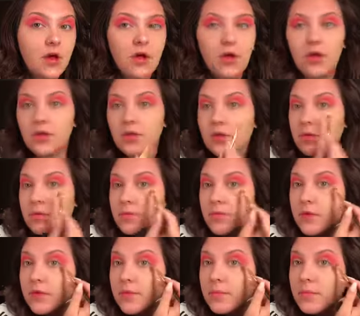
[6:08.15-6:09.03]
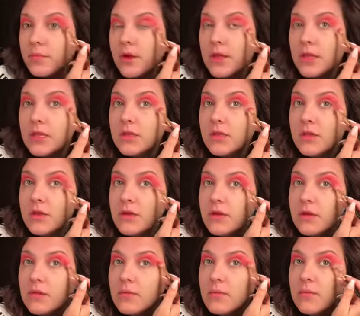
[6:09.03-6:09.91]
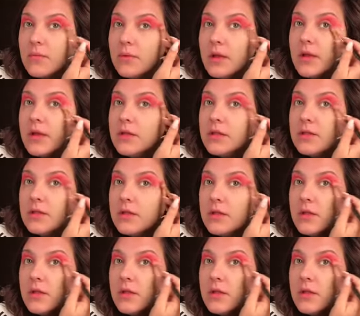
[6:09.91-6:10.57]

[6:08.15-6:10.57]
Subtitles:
all a really bright look, but